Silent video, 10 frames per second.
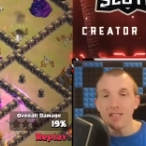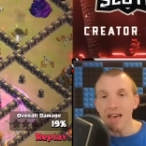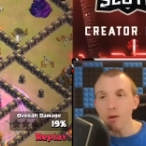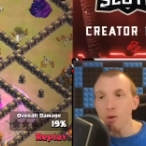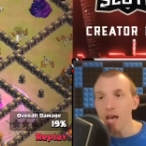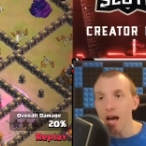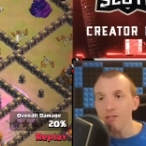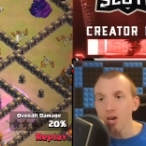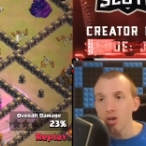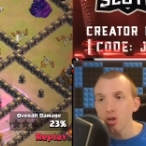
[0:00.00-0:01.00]
Then we
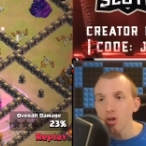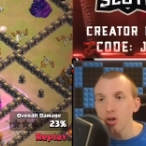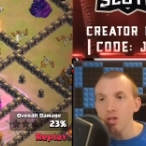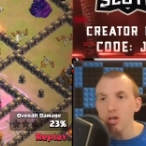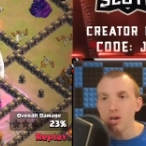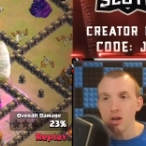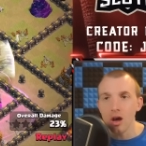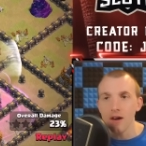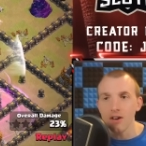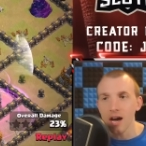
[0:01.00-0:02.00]
have another
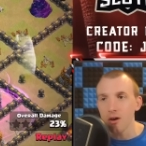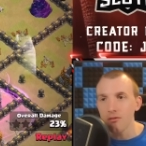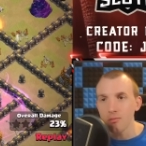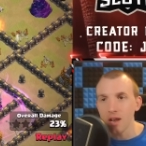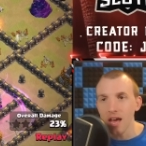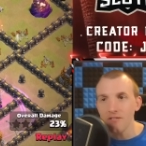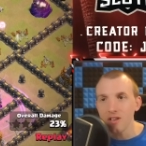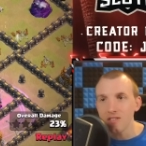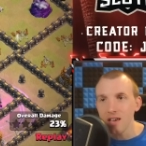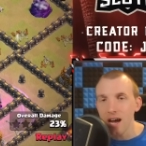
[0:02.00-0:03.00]
Lava Hound from the
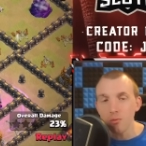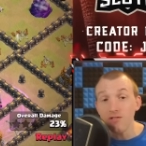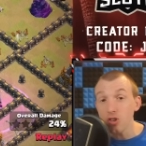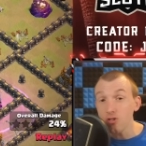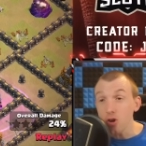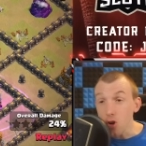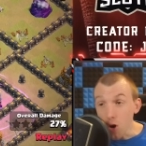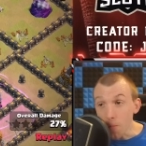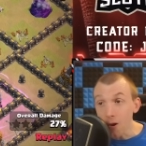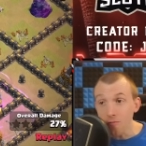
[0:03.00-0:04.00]
left hand side with just a
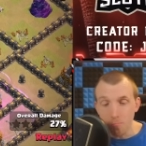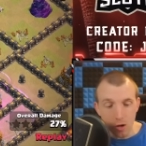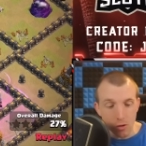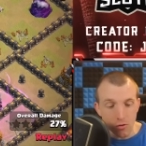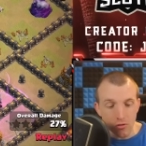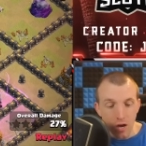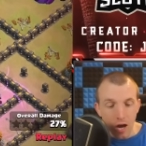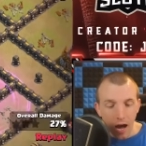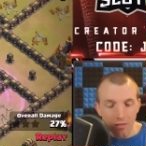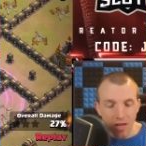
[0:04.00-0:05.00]
couple of balloons,
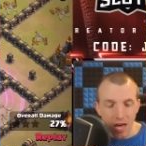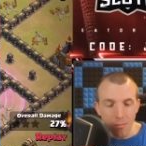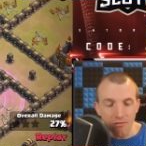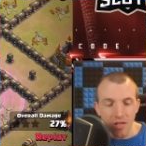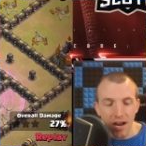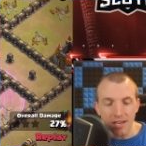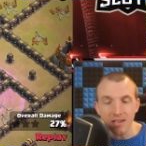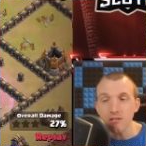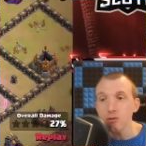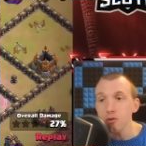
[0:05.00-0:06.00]
and the aim of that
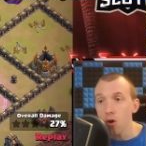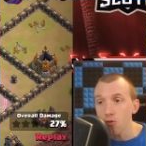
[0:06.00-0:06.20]
is to